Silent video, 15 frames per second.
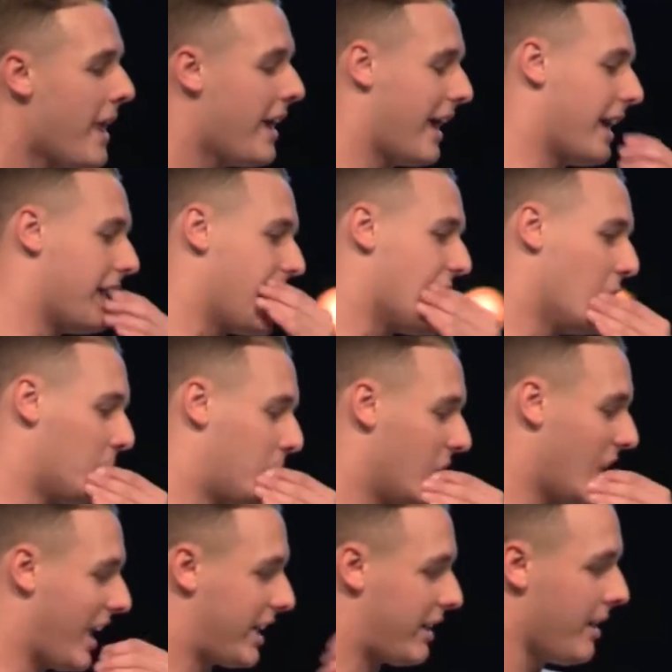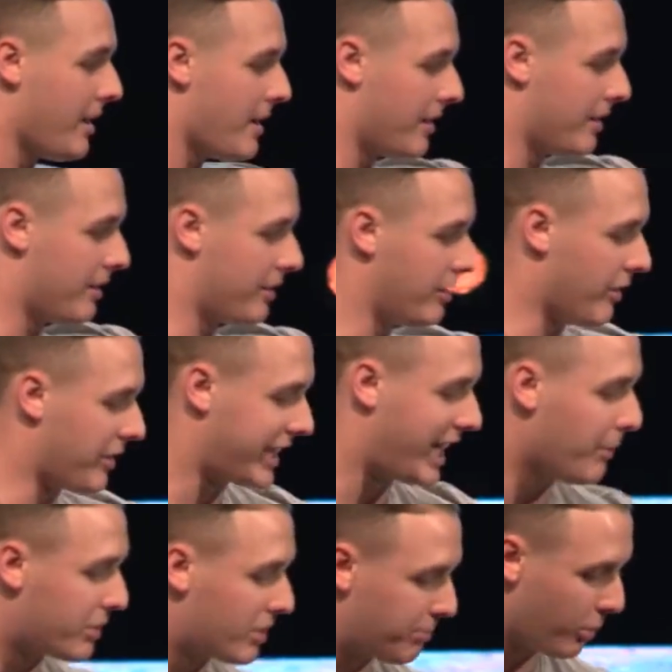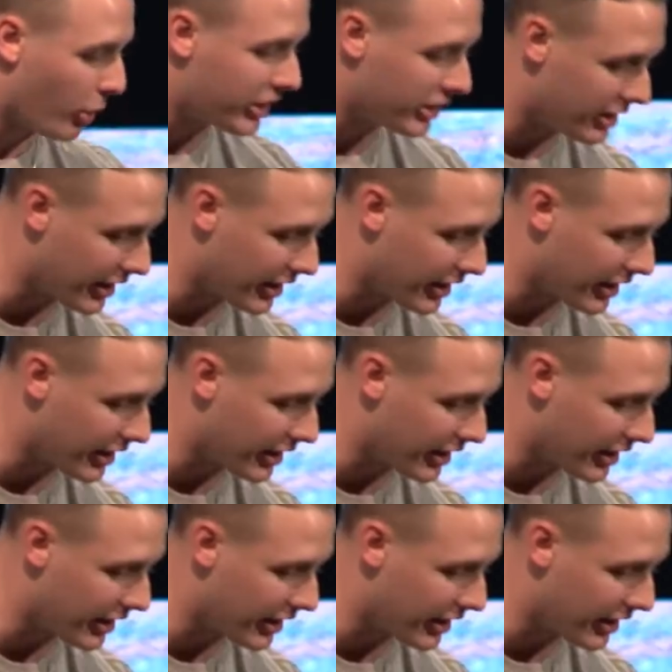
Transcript: and it would be like, the kid with the broken